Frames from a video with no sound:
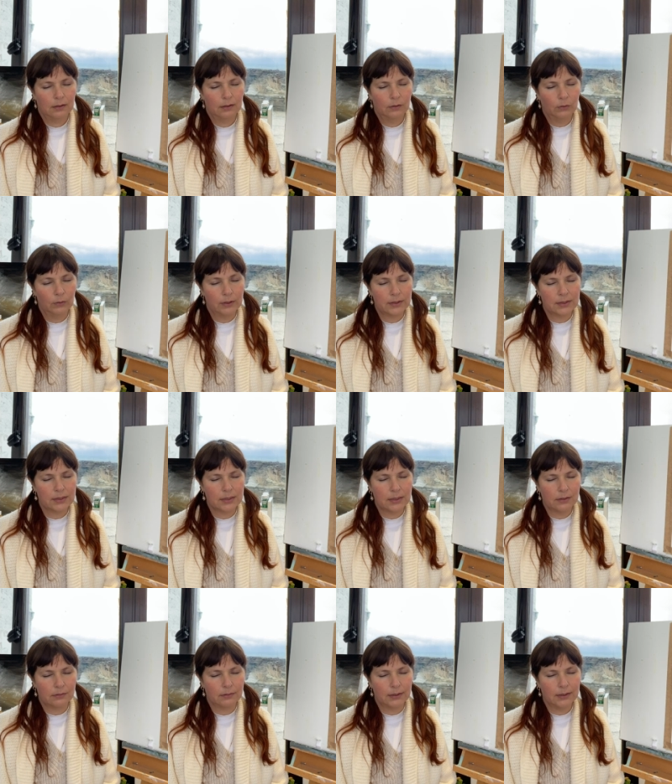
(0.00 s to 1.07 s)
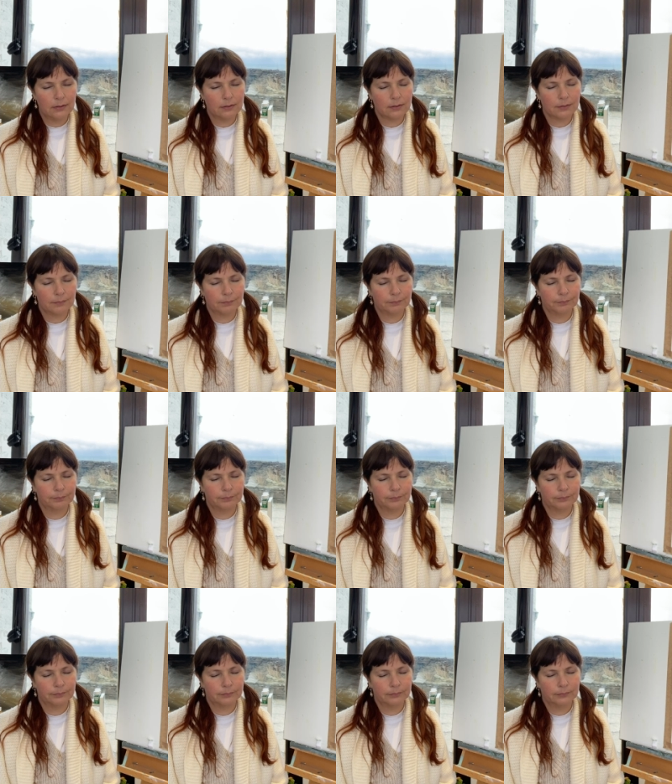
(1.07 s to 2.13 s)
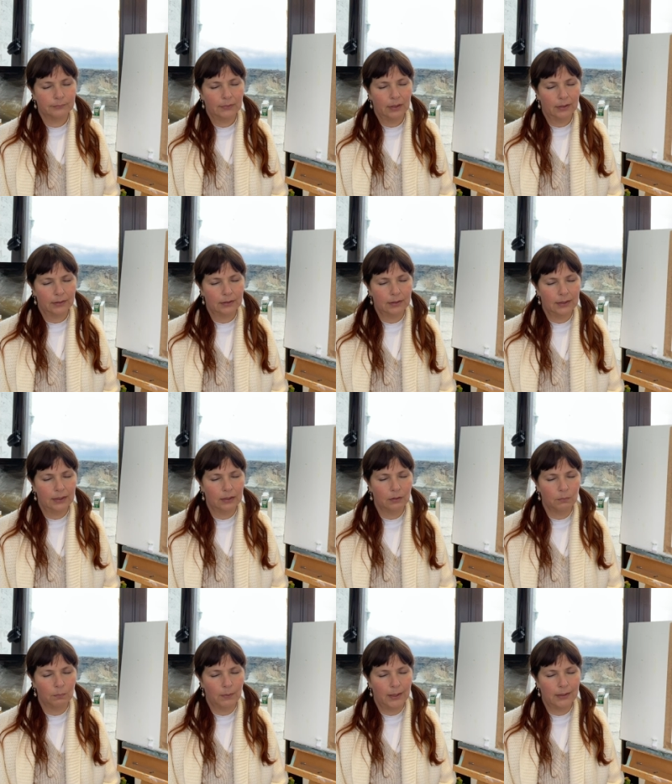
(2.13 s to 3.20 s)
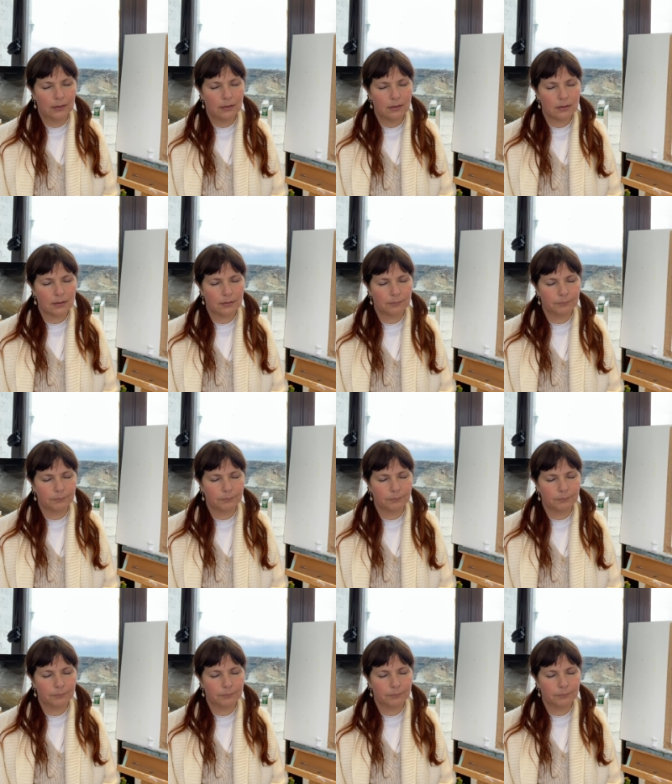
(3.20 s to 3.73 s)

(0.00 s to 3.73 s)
or the stillness. I can hear the wind